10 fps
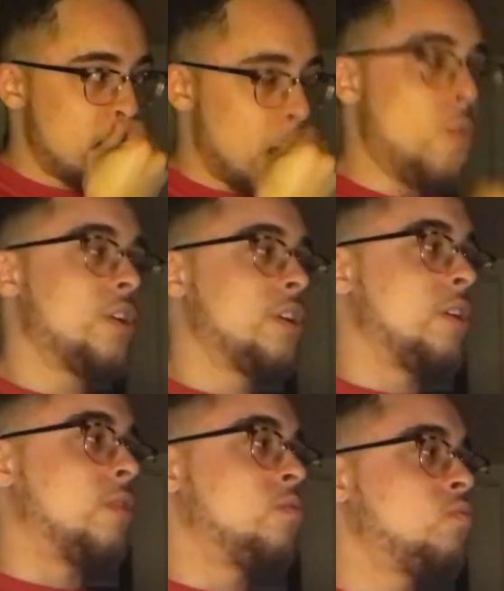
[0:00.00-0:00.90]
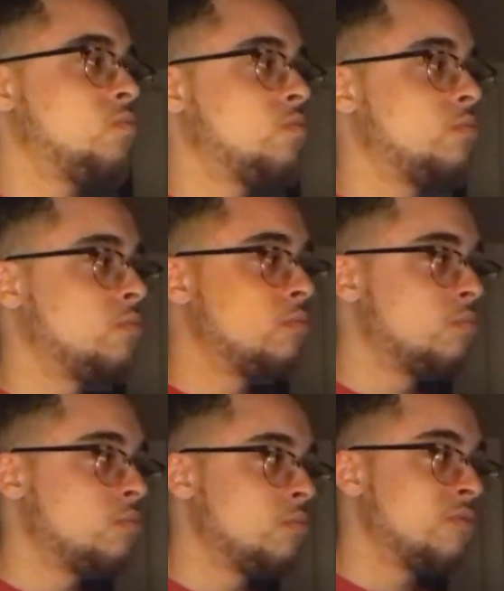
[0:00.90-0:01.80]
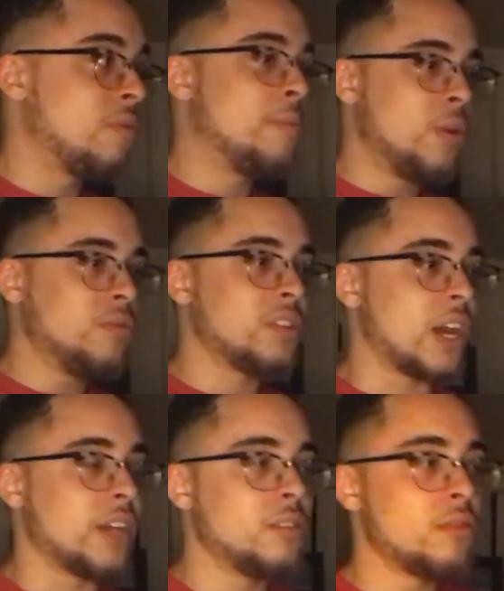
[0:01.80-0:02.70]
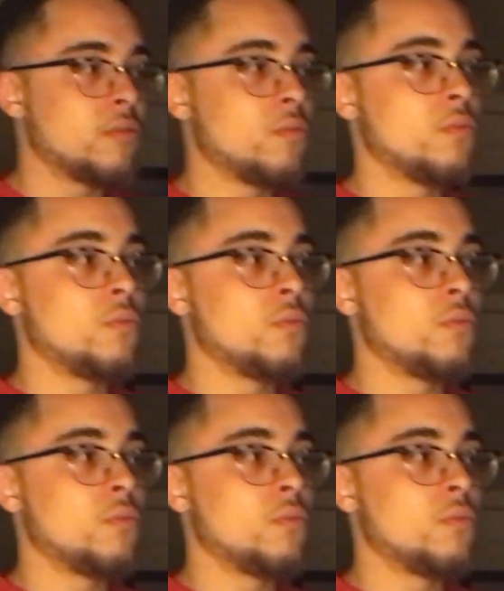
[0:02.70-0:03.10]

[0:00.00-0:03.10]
I want to know from both sides